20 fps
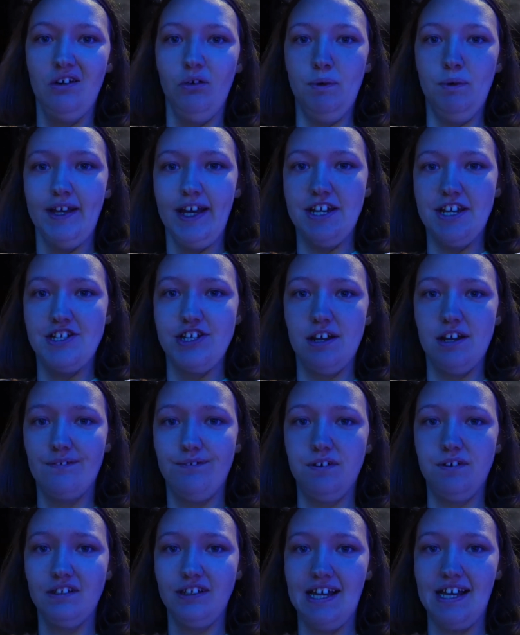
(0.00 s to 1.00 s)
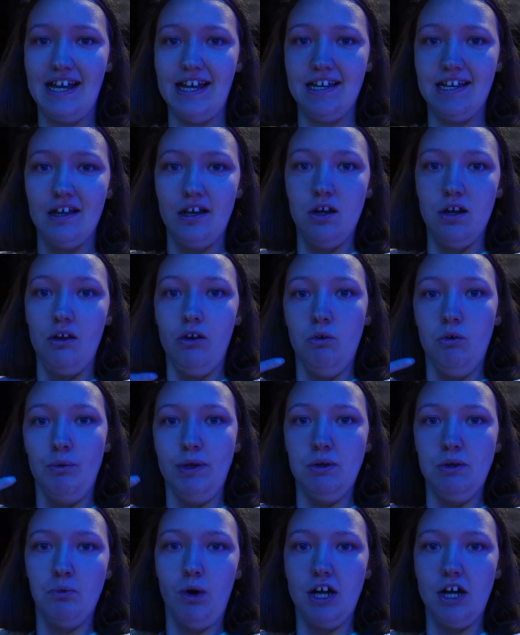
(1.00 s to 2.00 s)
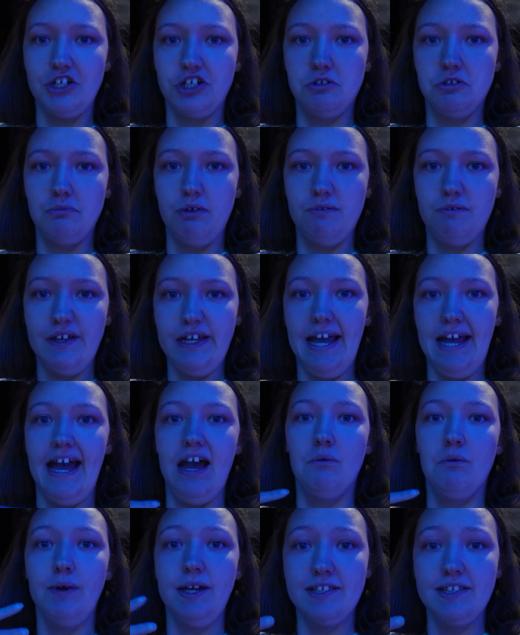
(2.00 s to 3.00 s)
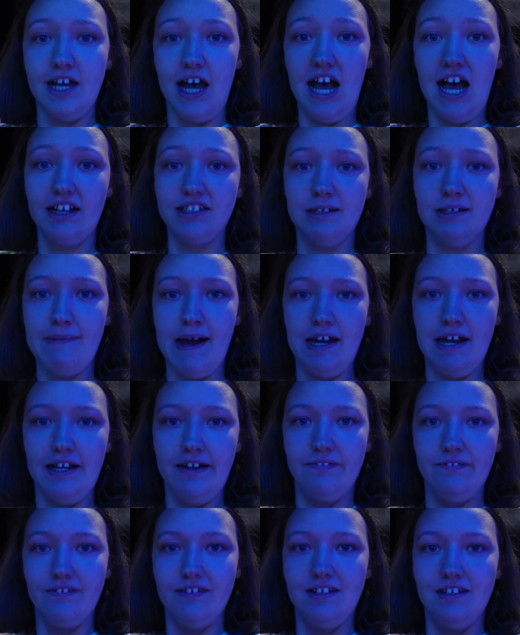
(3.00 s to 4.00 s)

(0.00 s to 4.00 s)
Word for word: We ate Chick-fil-A, we watched a movie, and we talked about it.